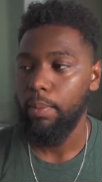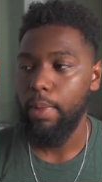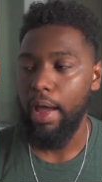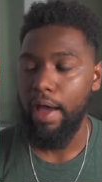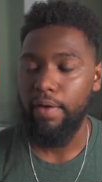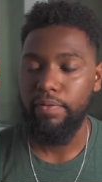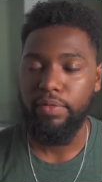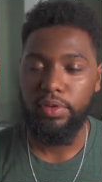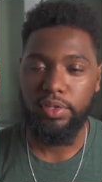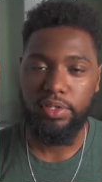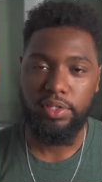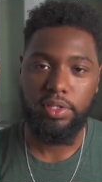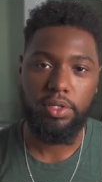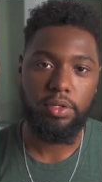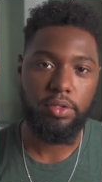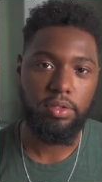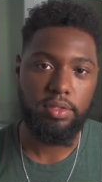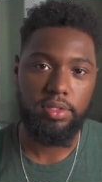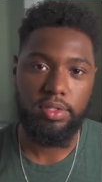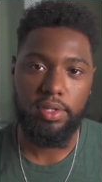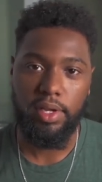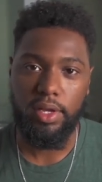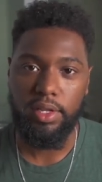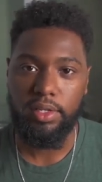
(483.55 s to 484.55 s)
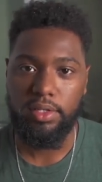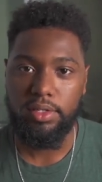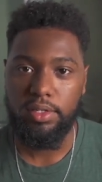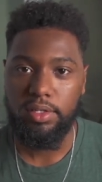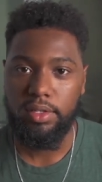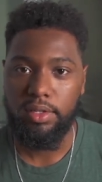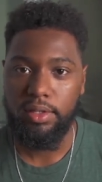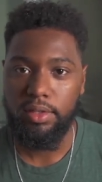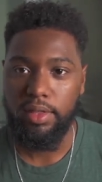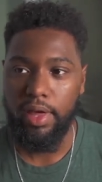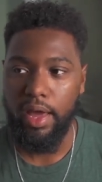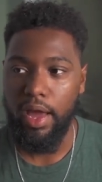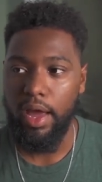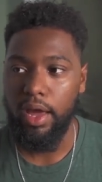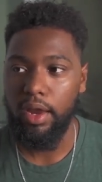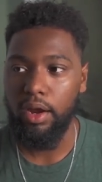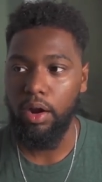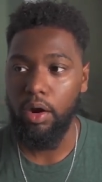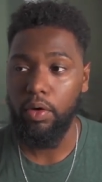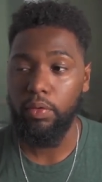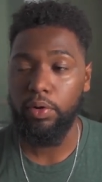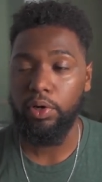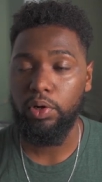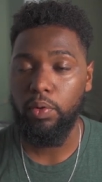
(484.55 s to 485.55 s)
have the skill sets
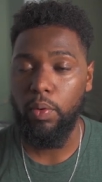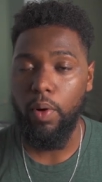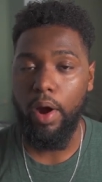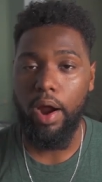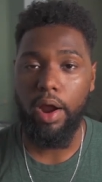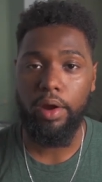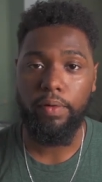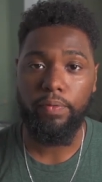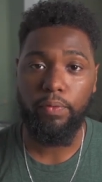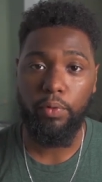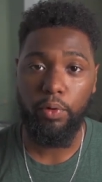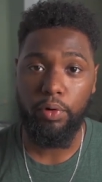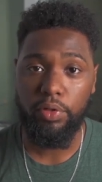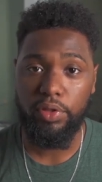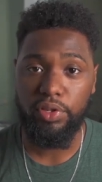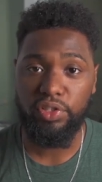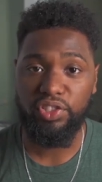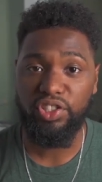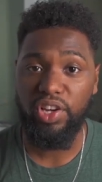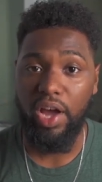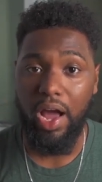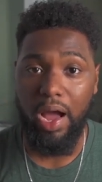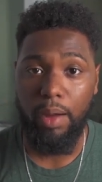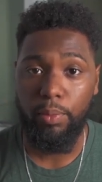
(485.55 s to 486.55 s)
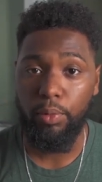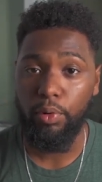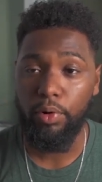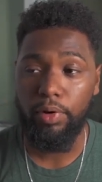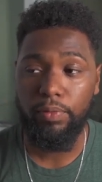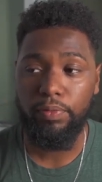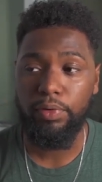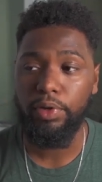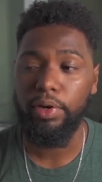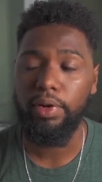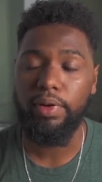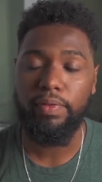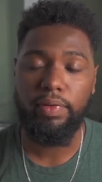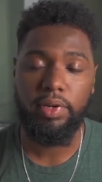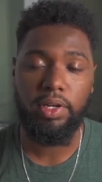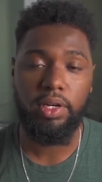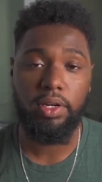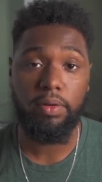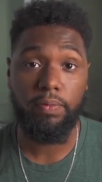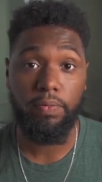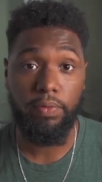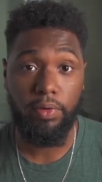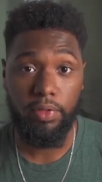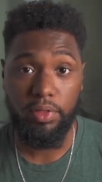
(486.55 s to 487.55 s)
that are required for the job, or if you're
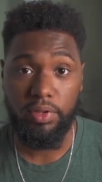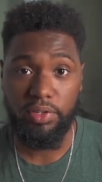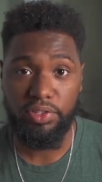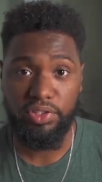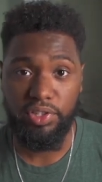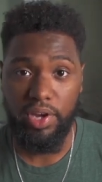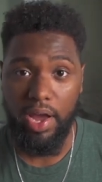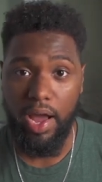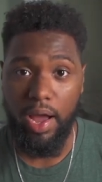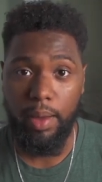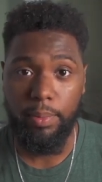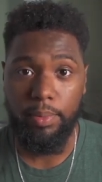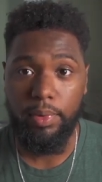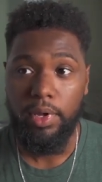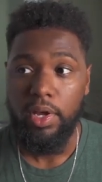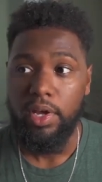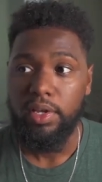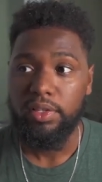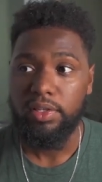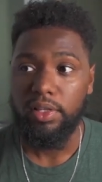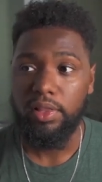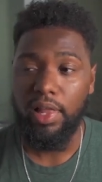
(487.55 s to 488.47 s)
even good for the job.